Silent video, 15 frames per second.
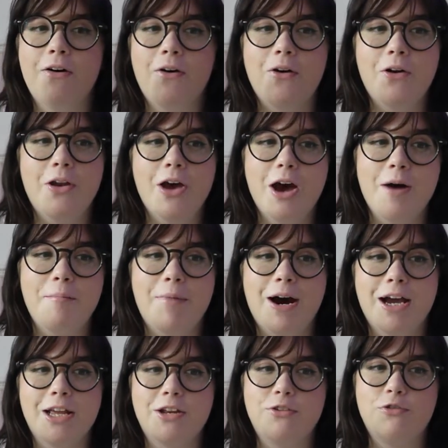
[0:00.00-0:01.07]
on her
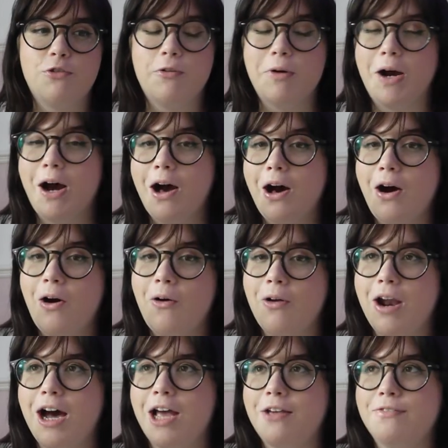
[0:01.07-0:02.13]
mind throughout her whole
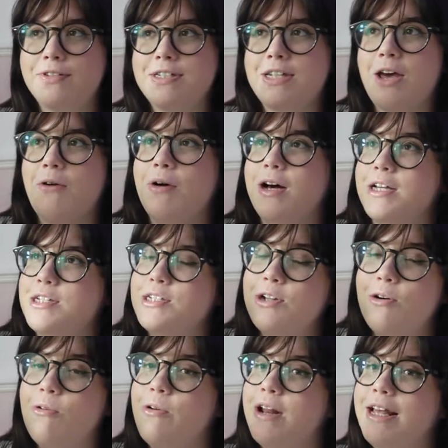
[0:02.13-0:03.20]
life, so her
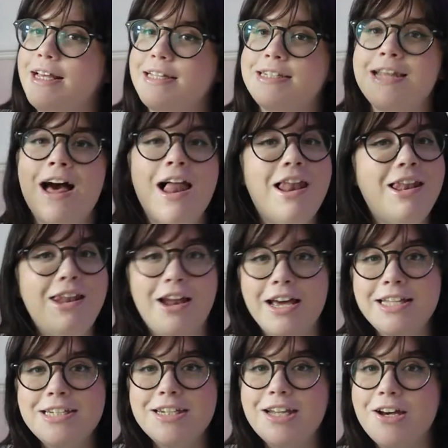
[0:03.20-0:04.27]
soul is
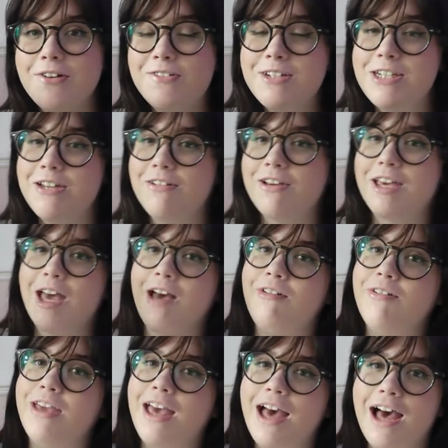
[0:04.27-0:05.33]
light enough to
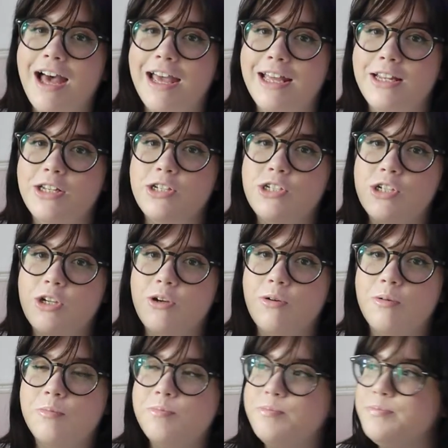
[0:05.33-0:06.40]
carry her
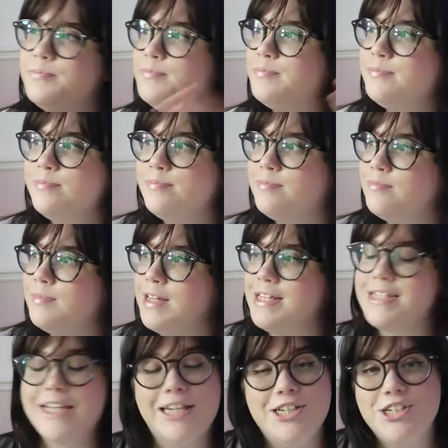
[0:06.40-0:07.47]
into
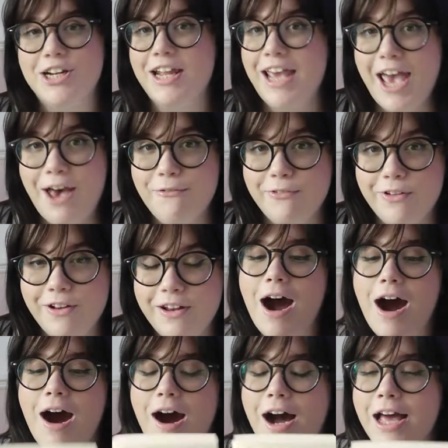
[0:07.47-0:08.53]
essentially heaven.
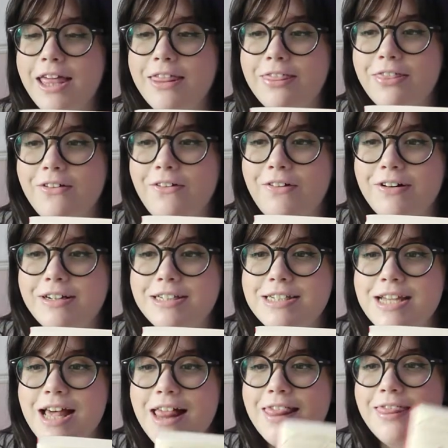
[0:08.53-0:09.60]
I
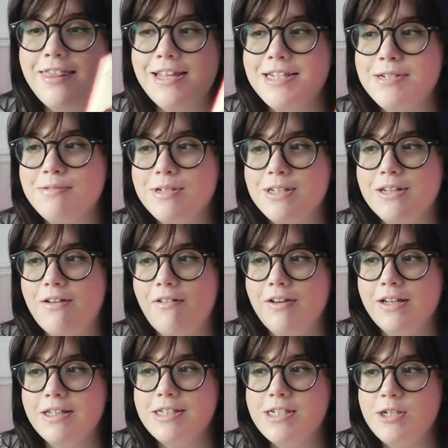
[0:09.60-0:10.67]
thought this was
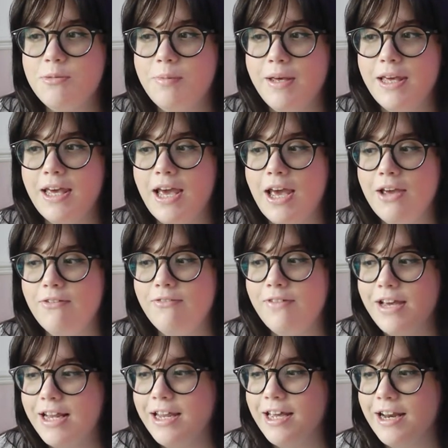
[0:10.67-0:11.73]
going to be a
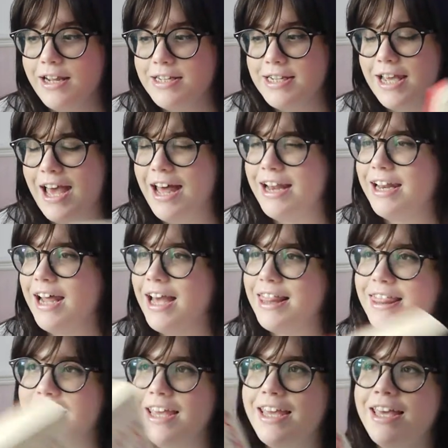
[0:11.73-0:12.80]
really good idea, and I
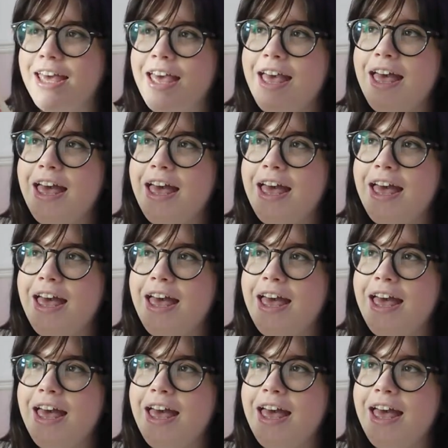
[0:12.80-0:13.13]
think